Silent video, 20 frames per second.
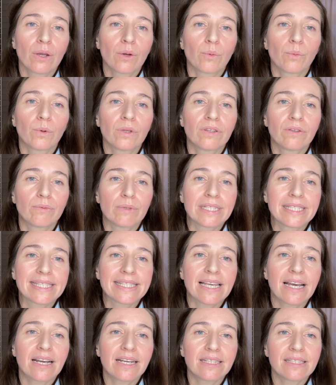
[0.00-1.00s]
with
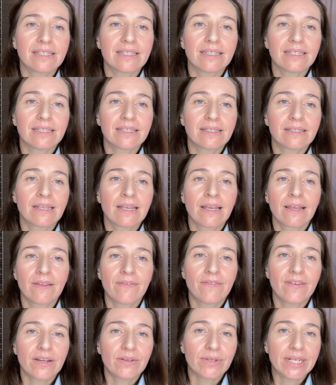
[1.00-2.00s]
resizes,
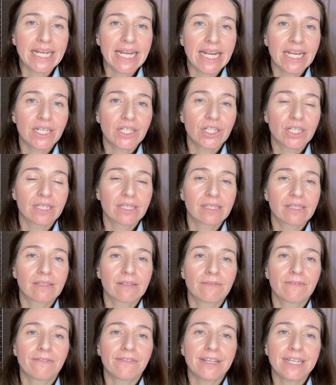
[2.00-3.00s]

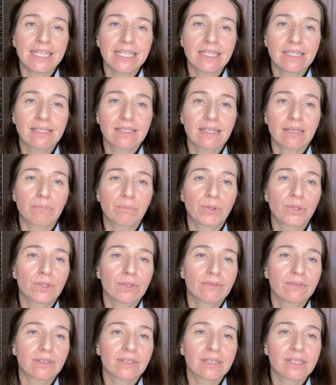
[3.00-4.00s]
variations, feeds,
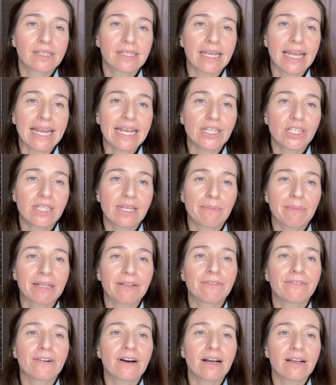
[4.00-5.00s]
approvals,
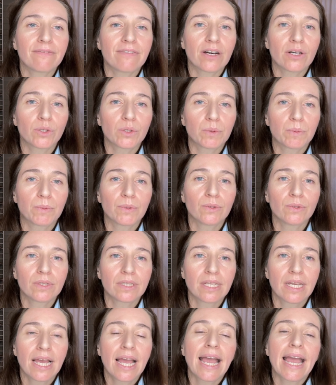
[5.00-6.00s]
HTML5 output,